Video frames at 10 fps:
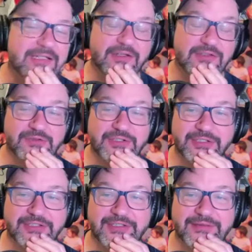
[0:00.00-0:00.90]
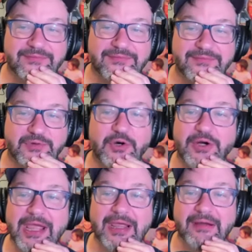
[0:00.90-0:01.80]
also just
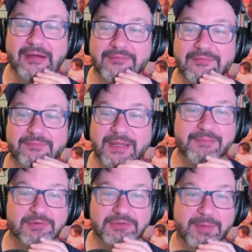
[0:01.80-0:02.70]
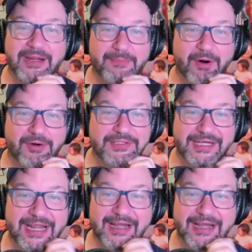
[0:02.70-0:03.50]
cooking people's body parts. oh,